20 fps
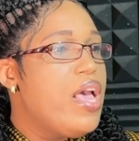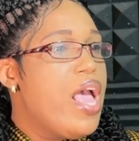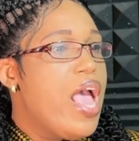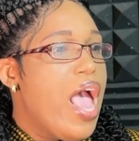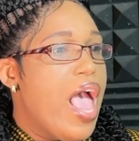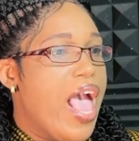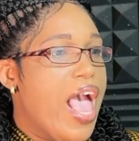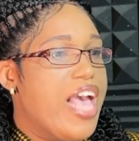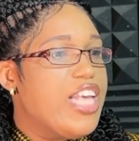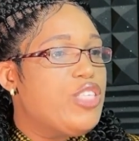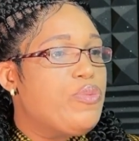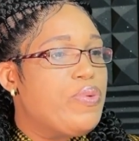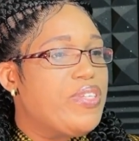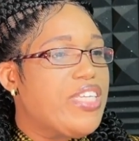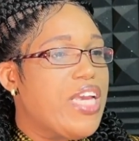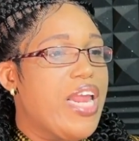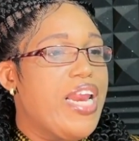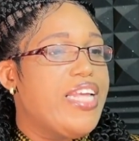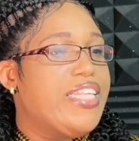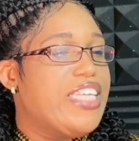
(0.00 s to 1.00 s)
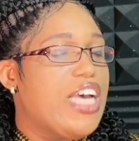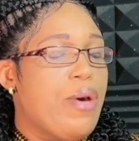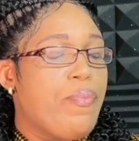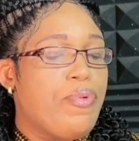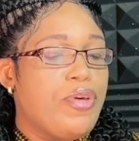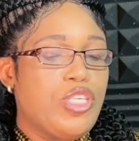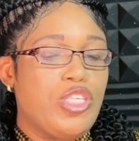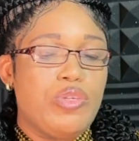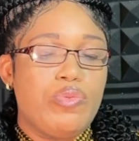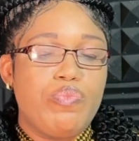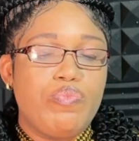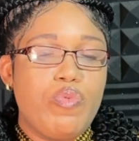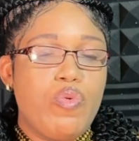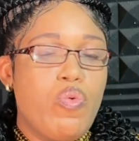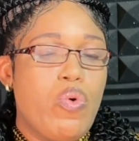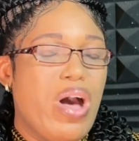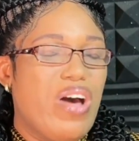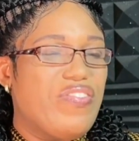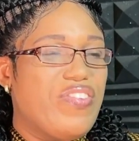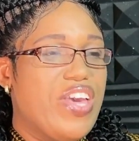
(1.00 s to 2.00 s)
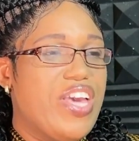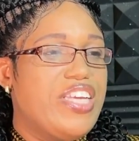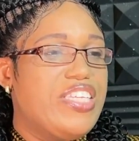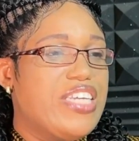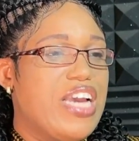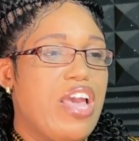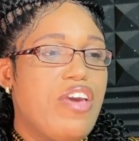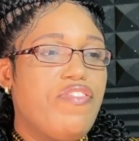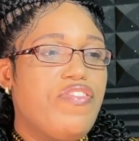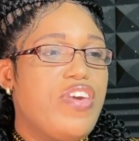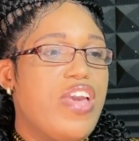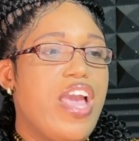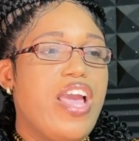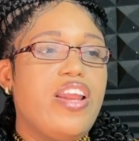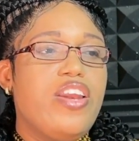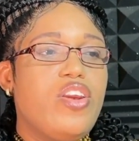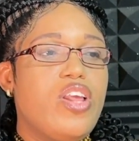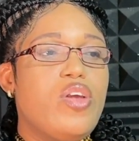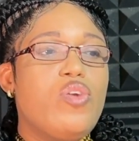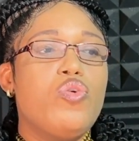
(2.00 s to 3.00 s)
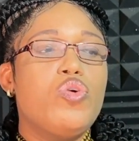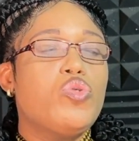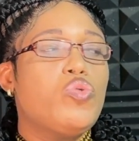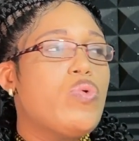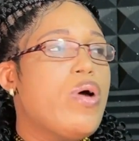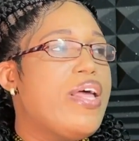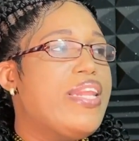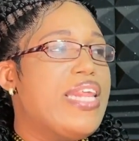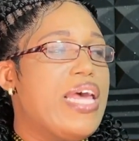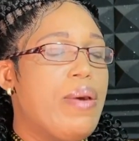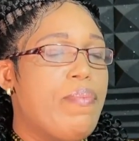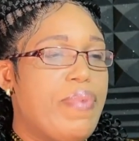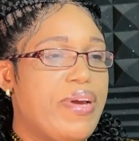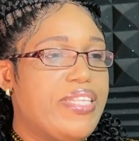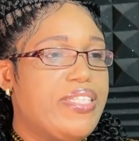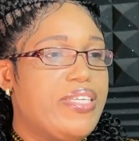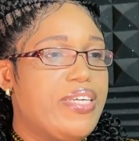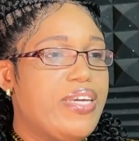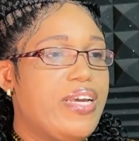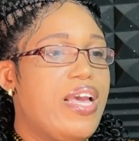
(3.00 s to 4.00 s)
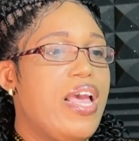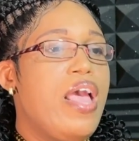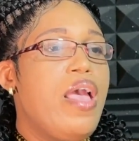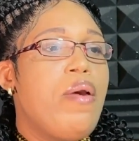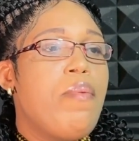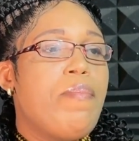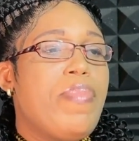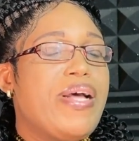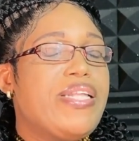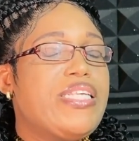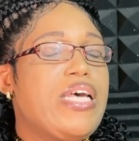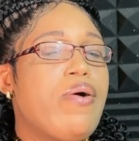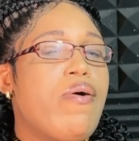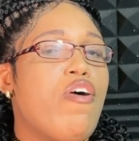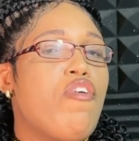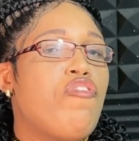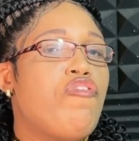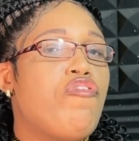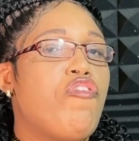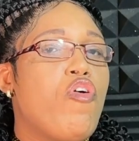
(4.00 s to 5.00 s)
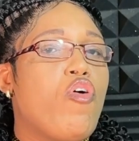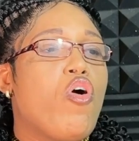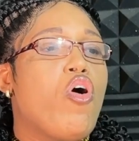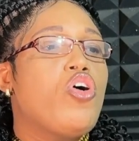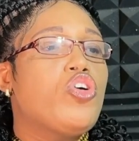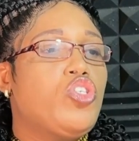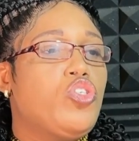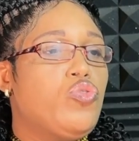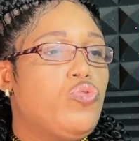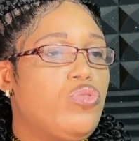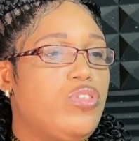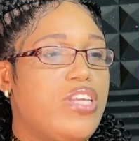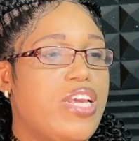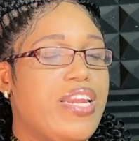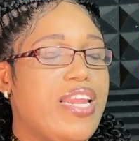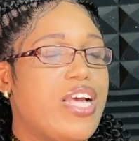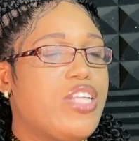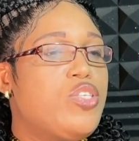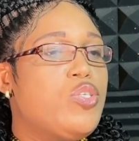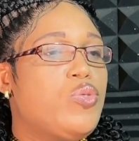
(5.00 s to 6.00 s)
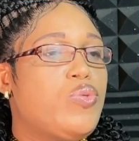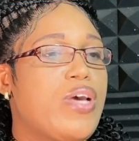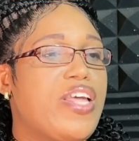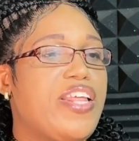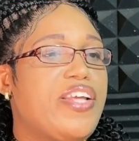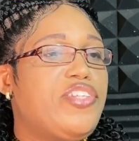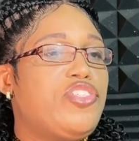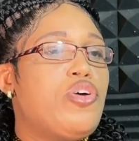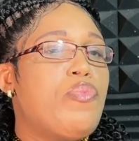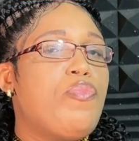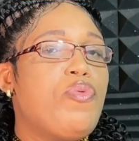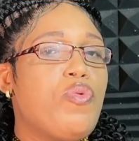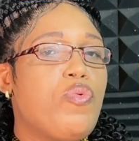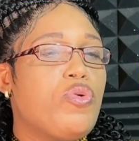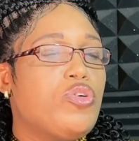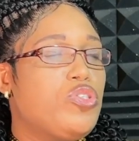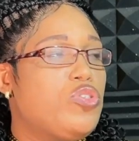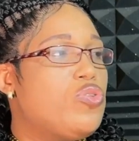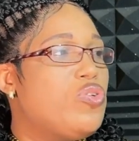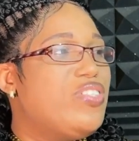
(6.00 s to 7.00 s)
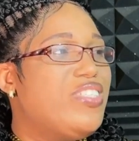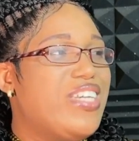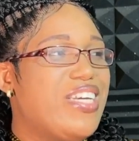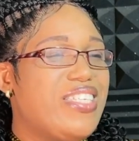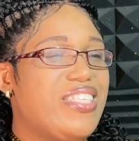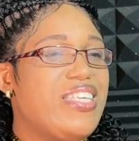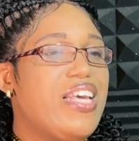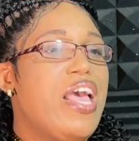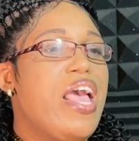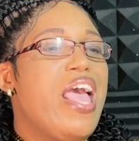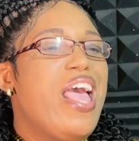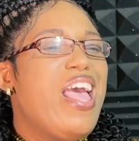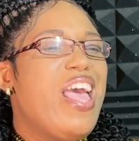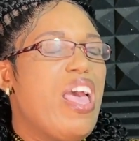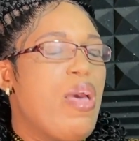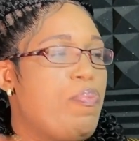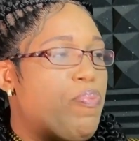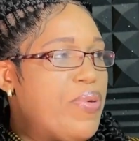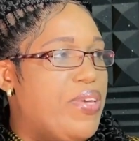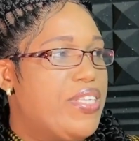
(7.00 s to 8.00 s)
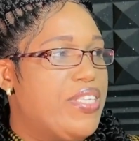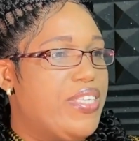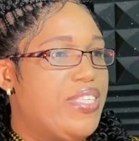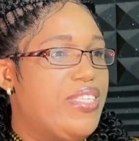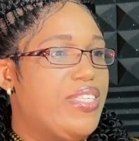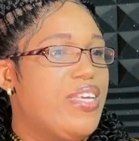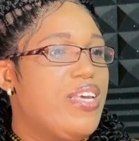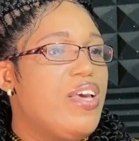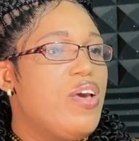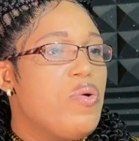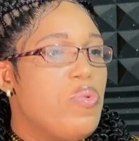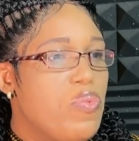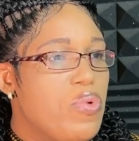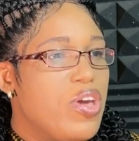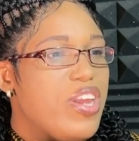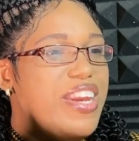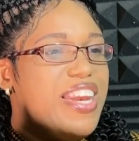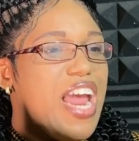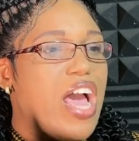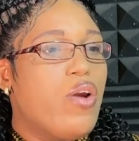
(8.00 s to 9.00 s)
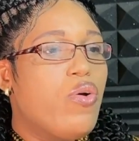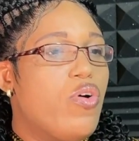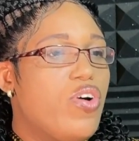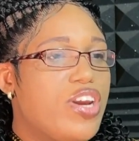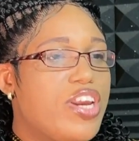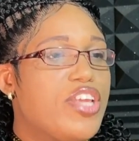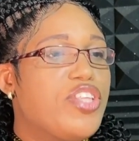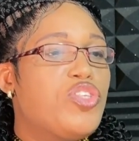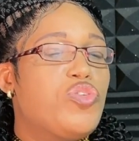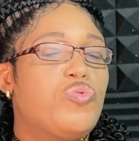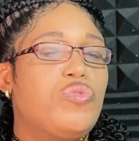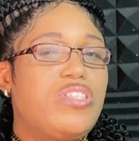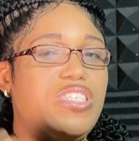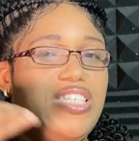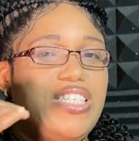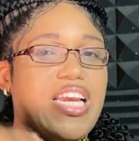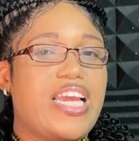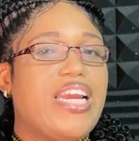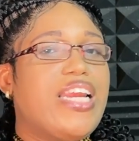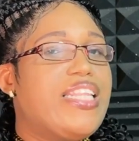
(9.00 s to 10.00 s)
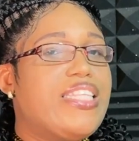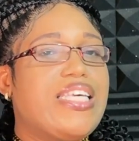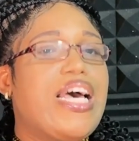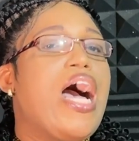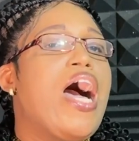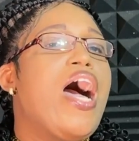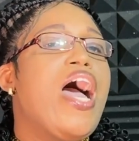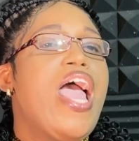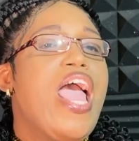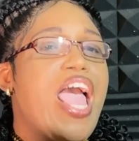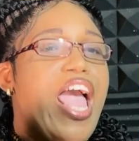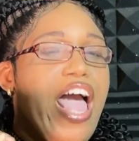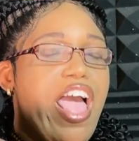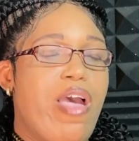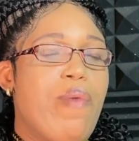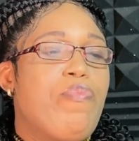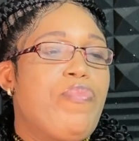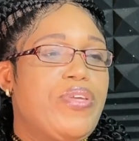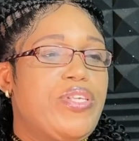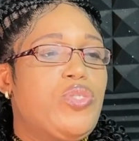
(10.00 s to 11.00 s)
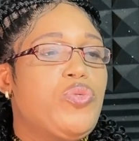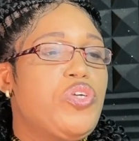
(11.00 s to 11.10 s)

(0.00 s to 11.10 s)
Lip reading: Okay. Especially it happens in people who have HIV and then those who are diabetic. But our focus today, that is why the topic was not just herpes. Okay. We narrowed it to genital herpes.